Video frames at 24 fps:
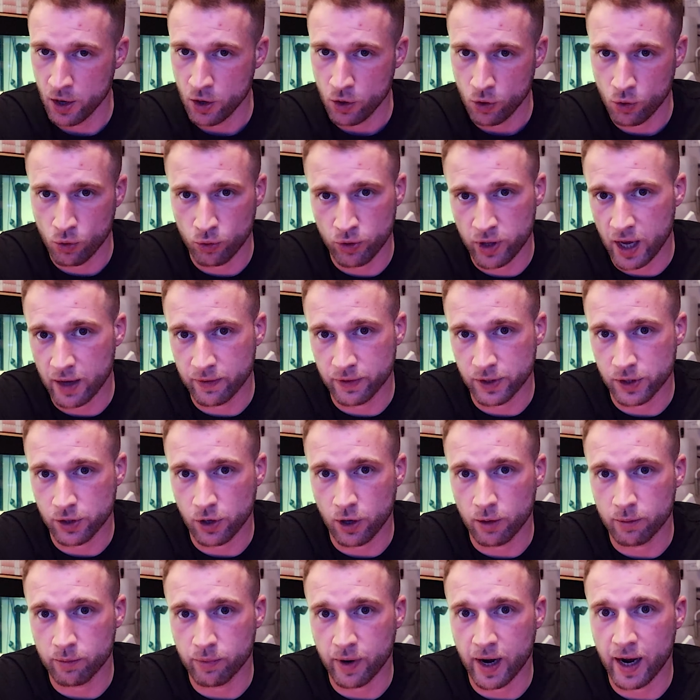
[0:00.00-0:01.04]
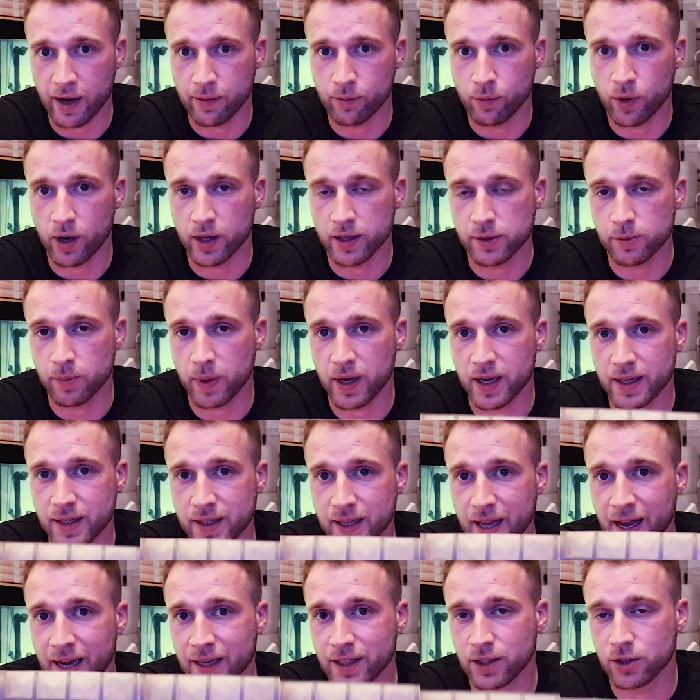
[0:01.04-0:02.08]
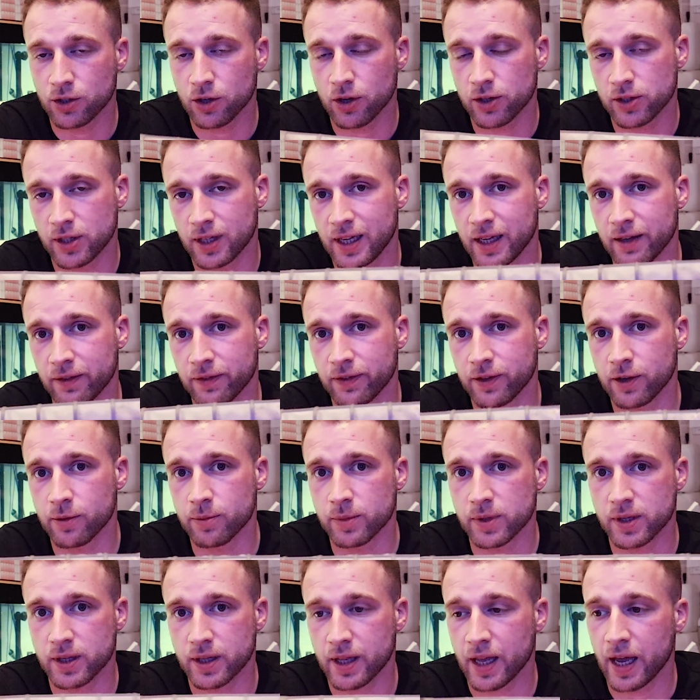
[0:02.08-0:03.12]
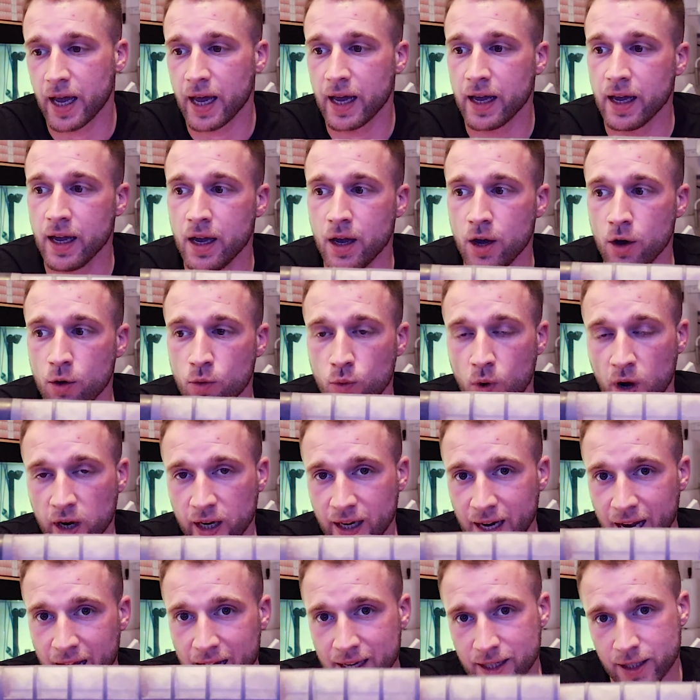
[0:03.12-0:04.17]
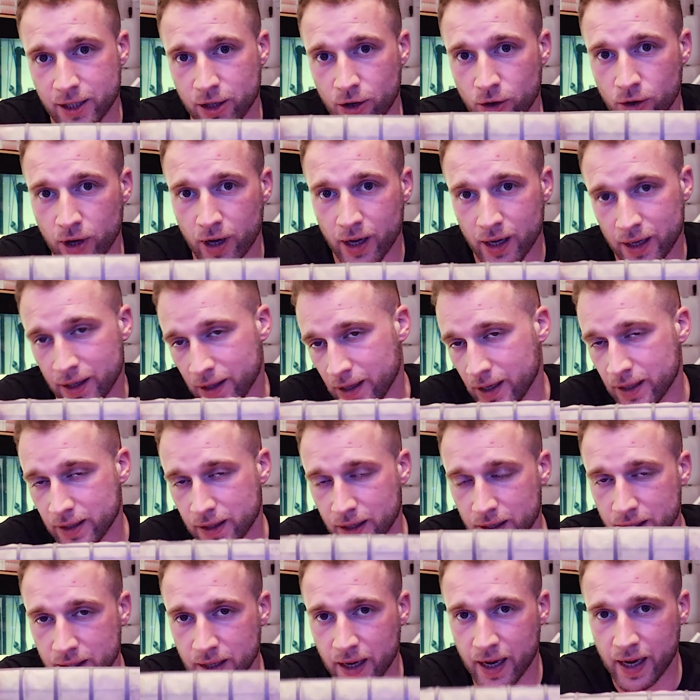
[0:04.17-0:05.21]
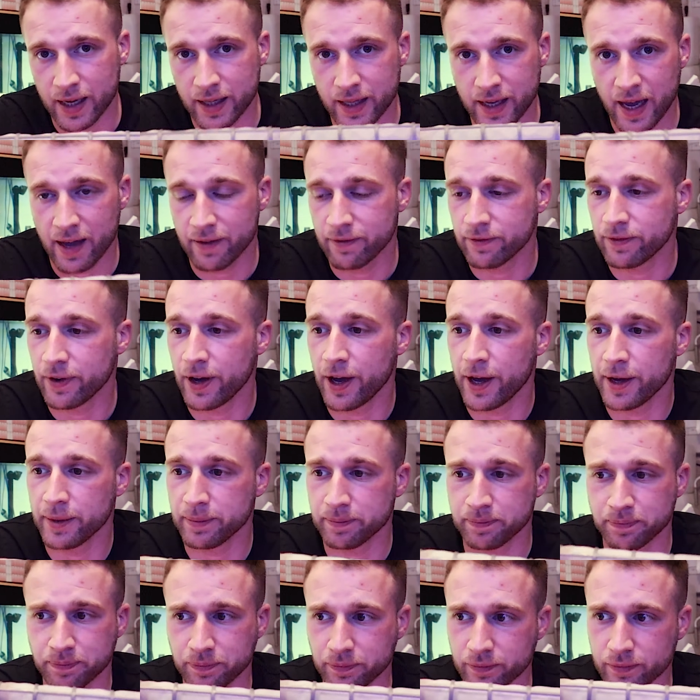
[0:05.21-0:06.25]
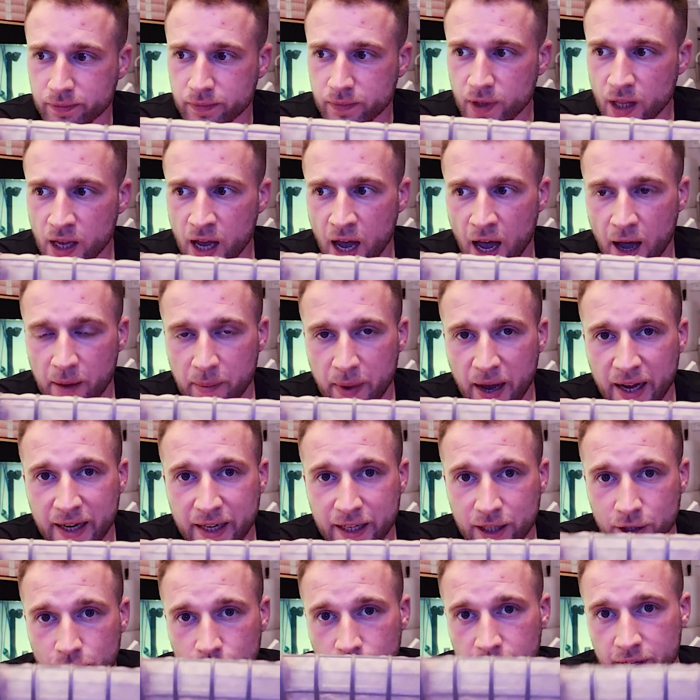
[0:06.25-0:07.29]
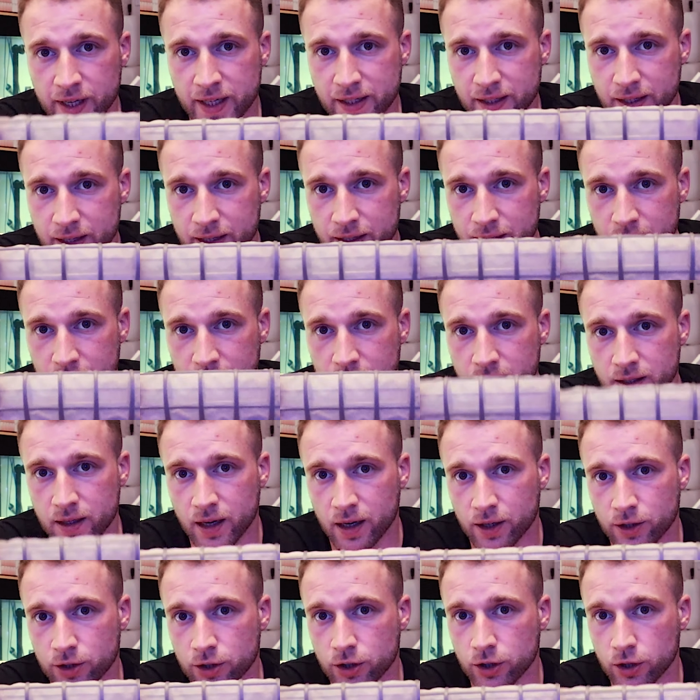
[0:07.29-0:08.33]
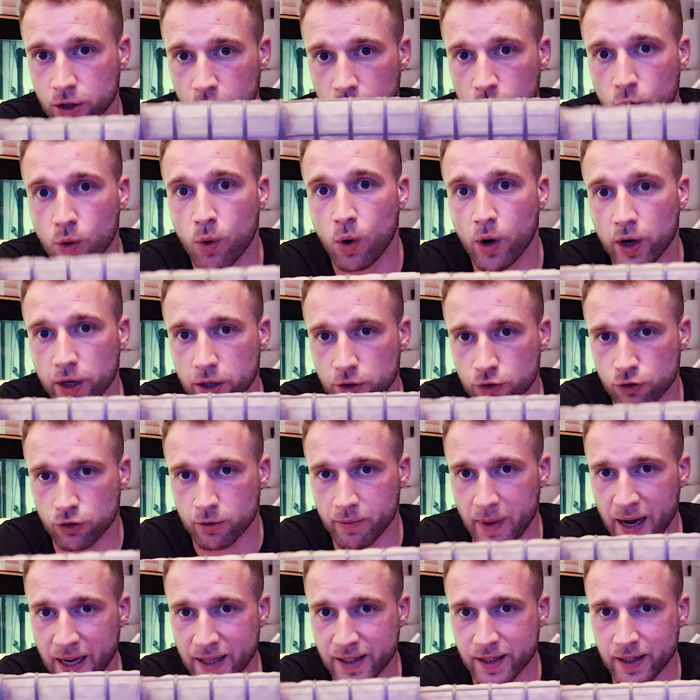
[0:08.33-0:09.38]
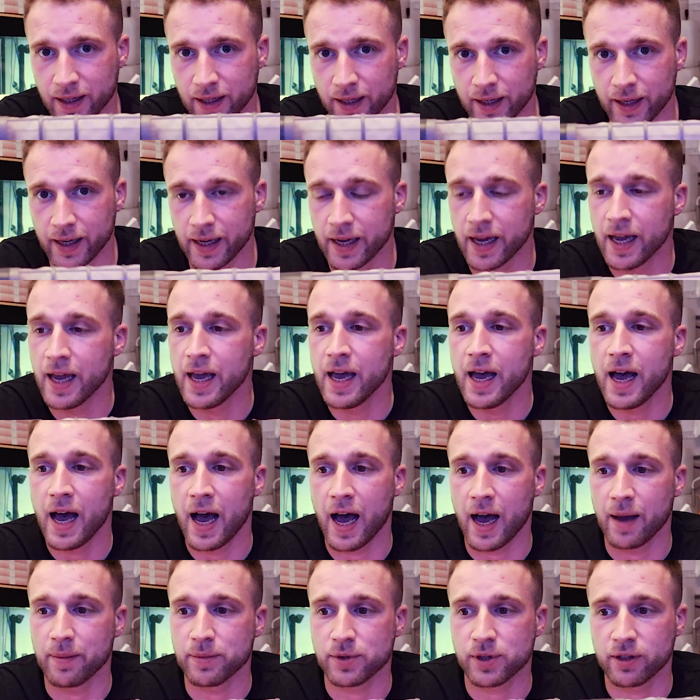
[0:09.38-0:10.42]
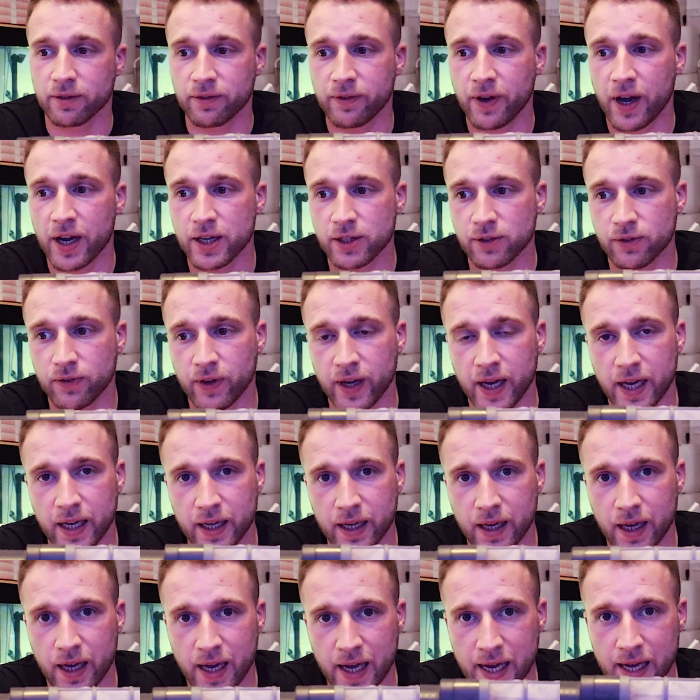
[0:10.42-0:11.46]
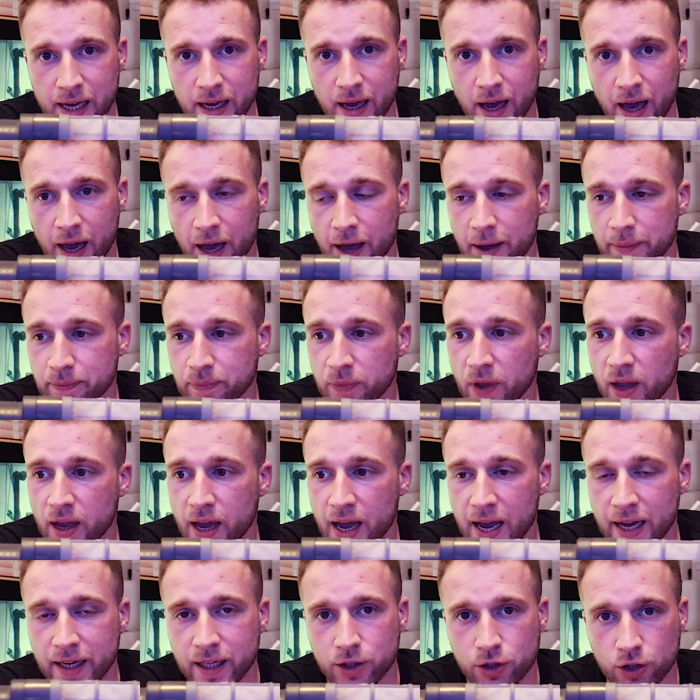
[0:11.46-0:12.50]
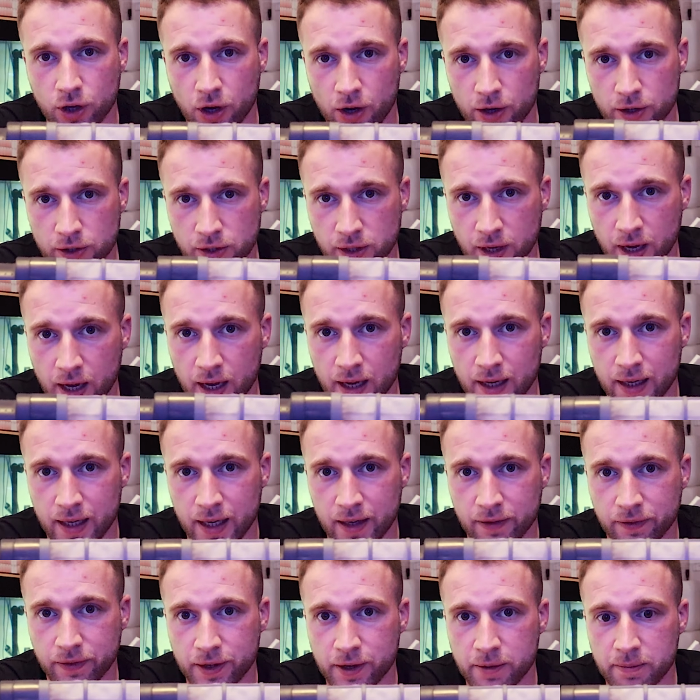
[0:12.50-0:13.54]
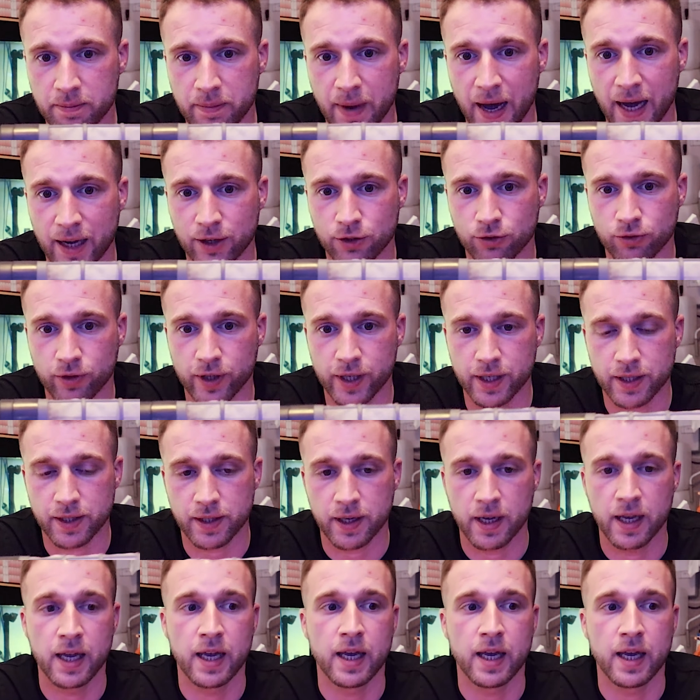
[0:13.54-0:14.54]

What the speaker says: all the other top brand ones, but it's the Energizer lithiums that one lasts longer, as they say in the advert, and increases suction quite dramatically. So the first thing, Energizer lithium batteries.